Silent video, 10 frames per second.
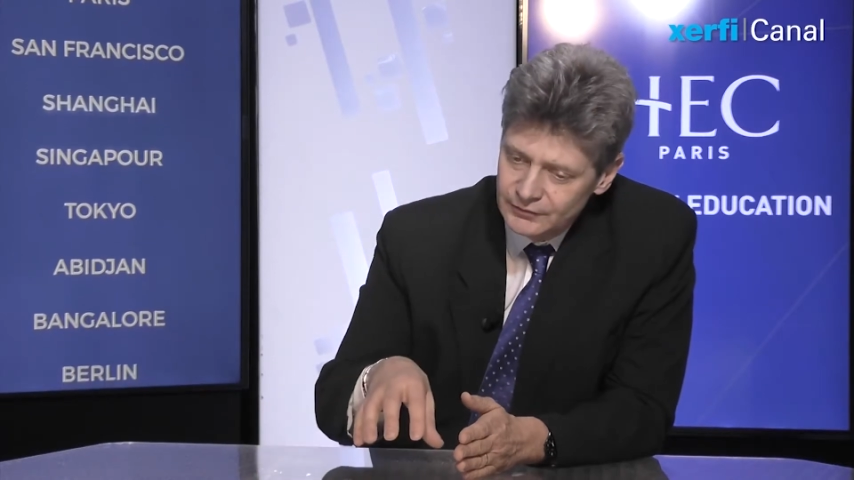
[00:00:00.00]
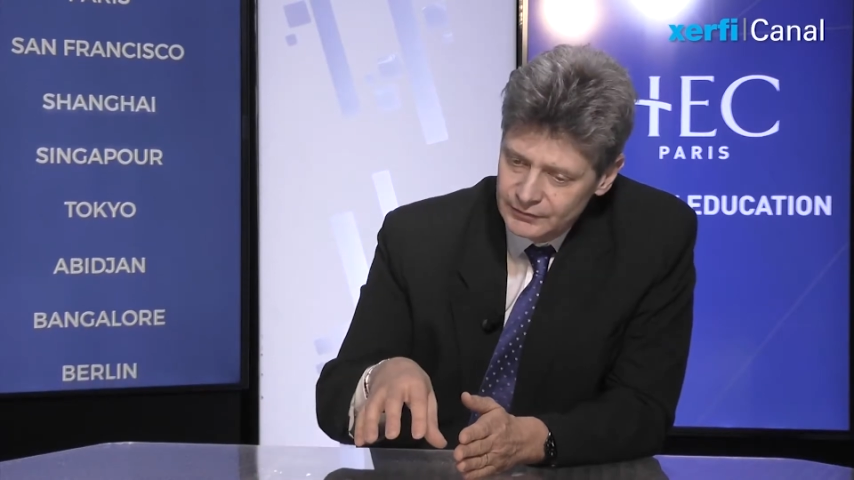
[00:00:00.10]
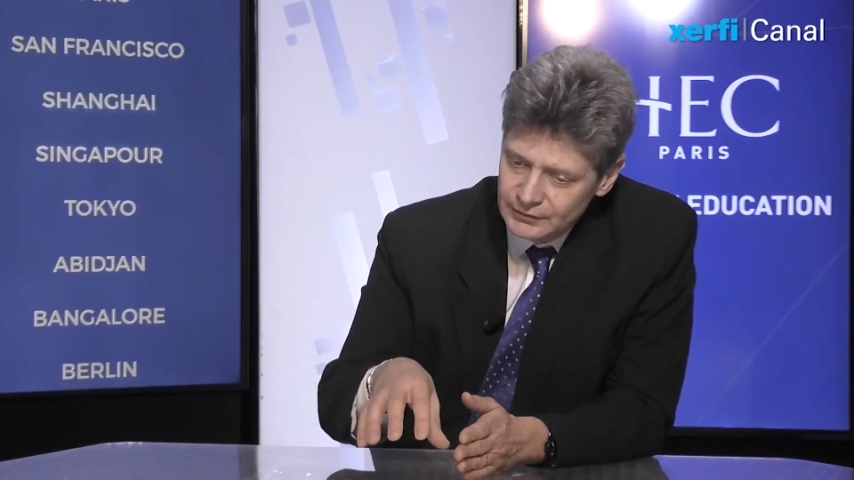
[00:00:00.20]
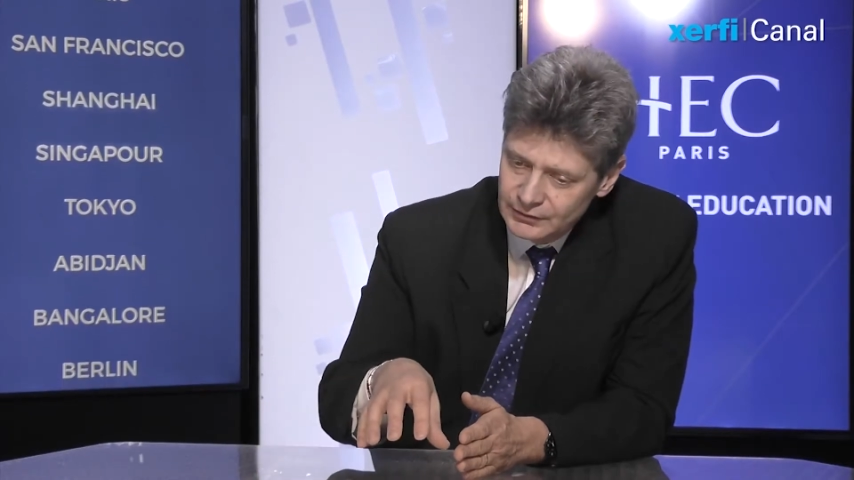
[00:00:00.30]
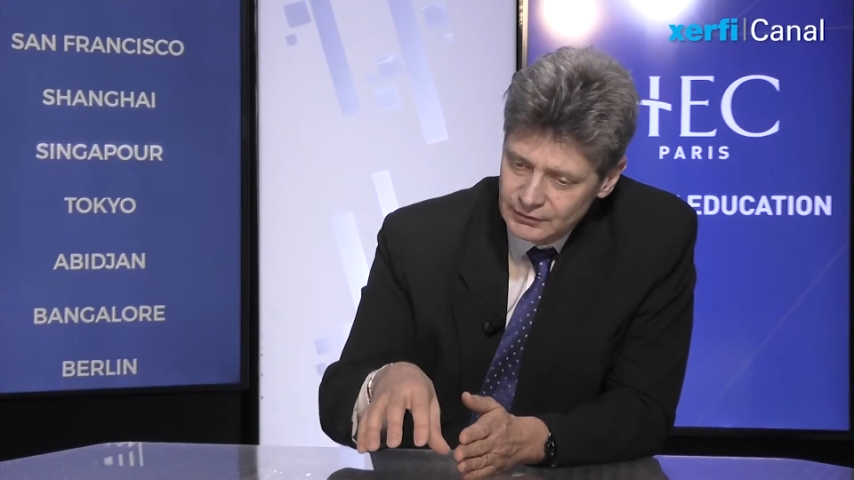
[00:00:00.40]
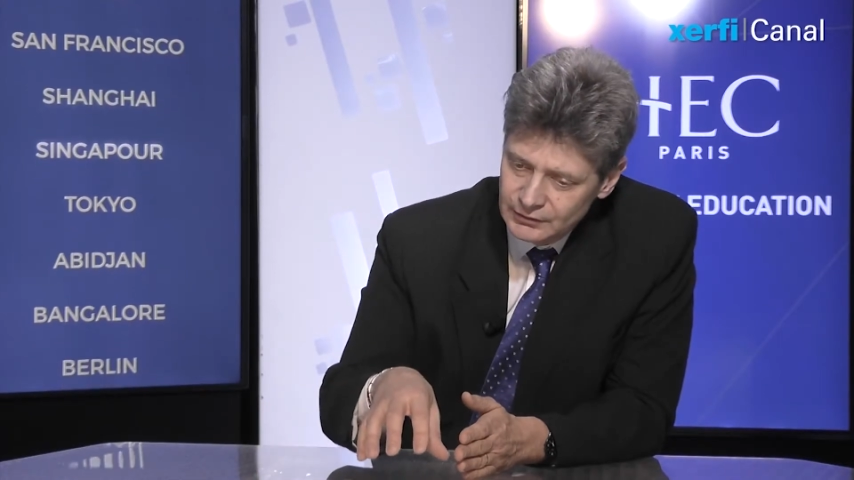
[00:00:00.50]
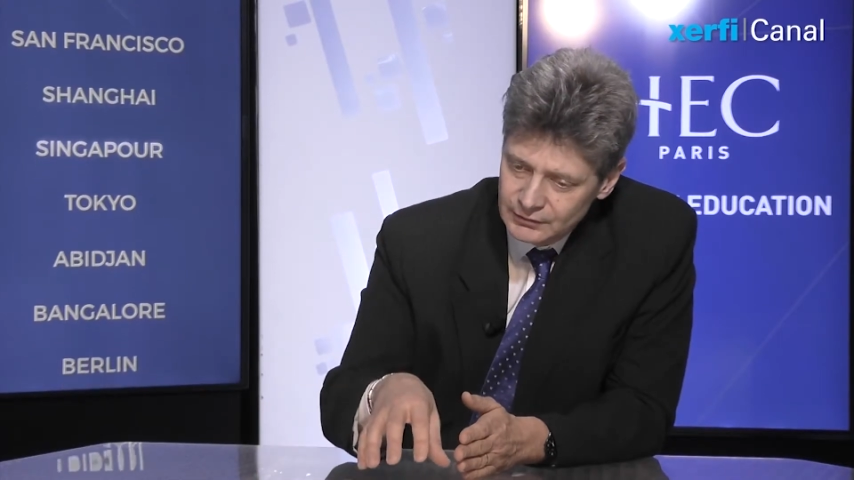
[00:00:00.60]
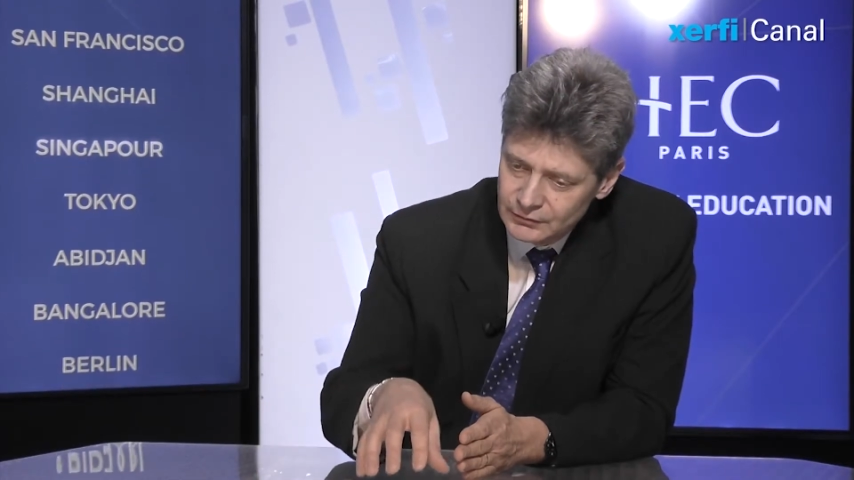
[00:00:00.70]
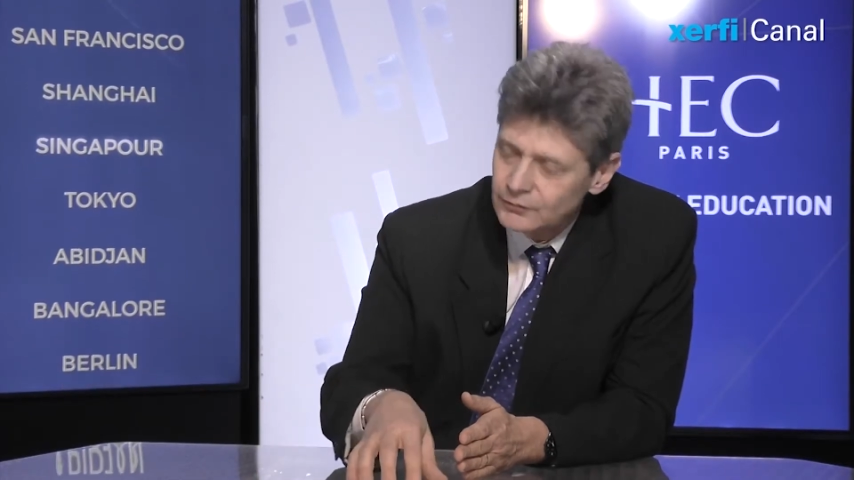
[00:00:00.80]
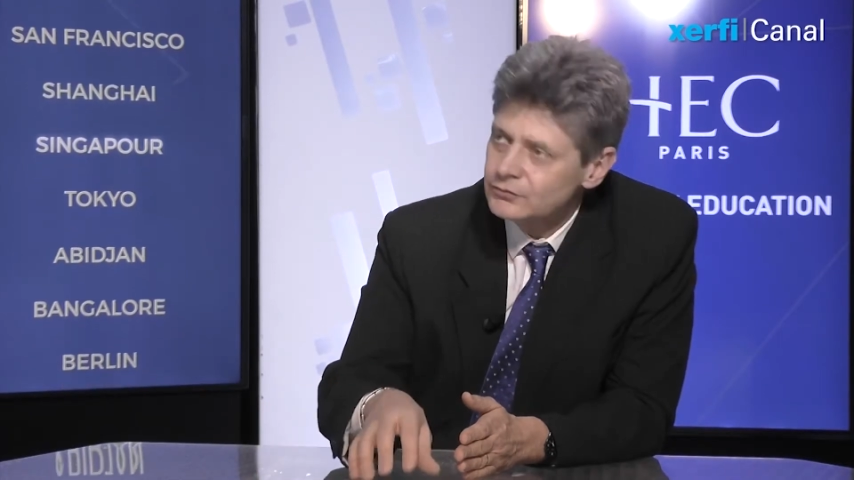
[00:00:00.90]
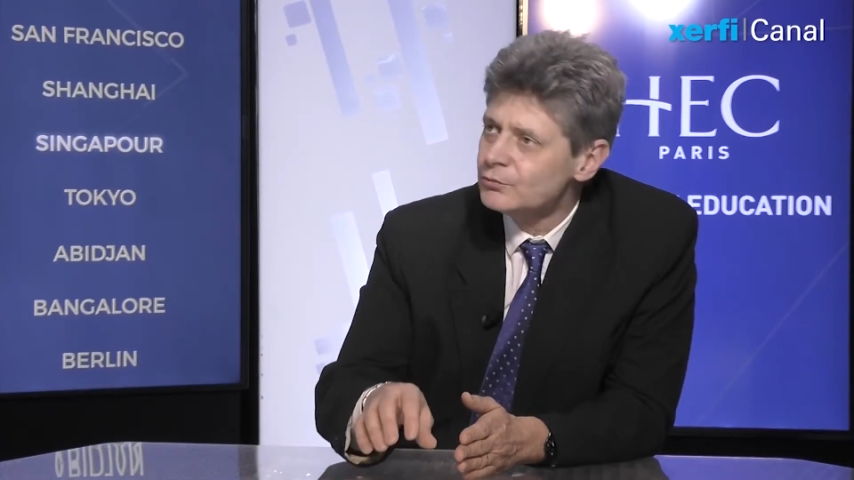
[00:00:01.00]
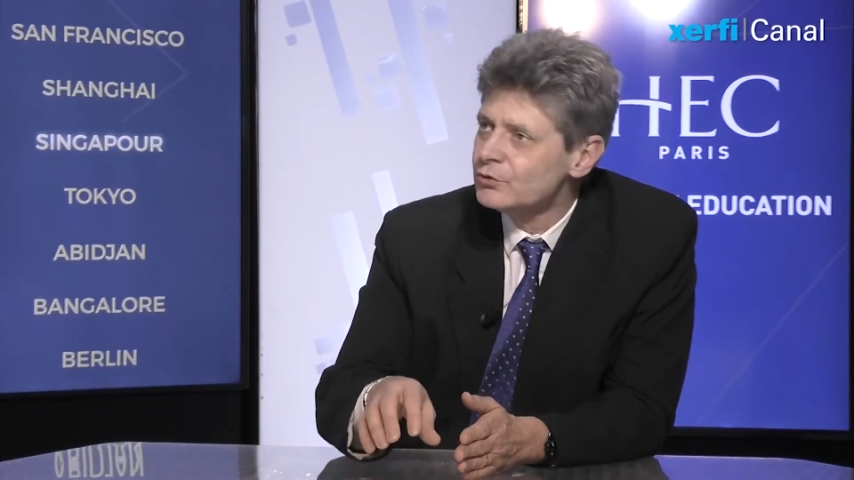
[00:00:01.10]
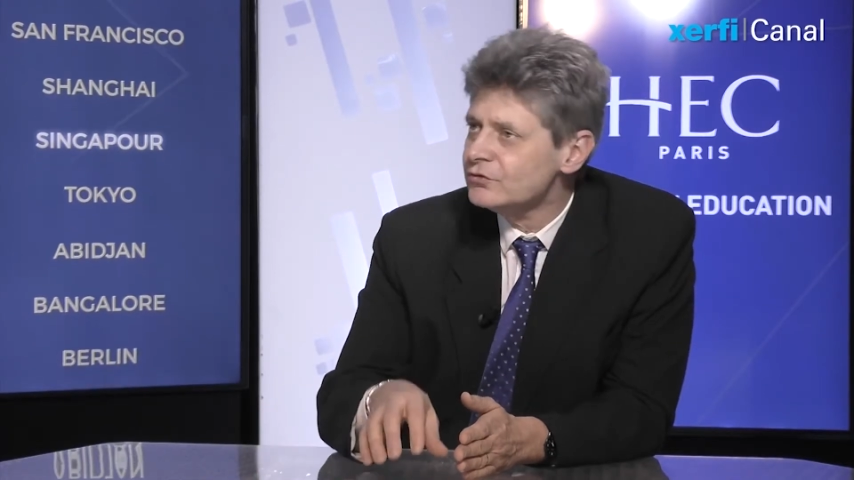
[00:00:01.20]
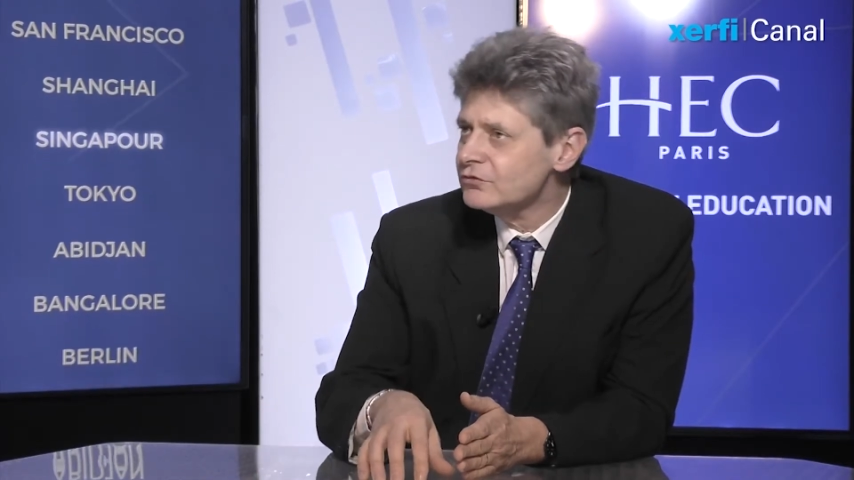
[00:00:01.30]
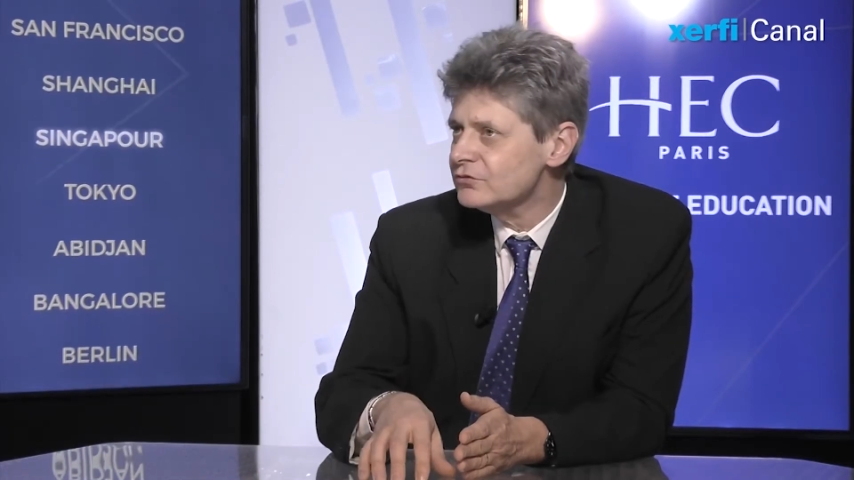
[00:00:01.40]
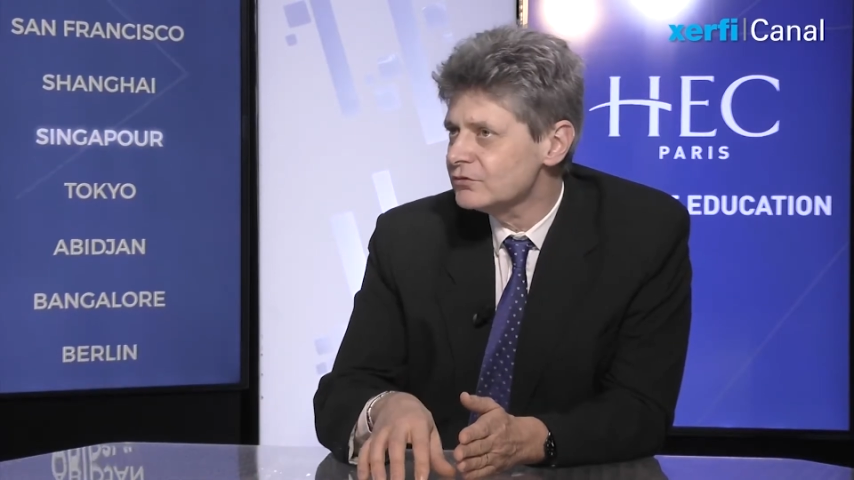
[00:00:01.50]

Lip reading: the customers,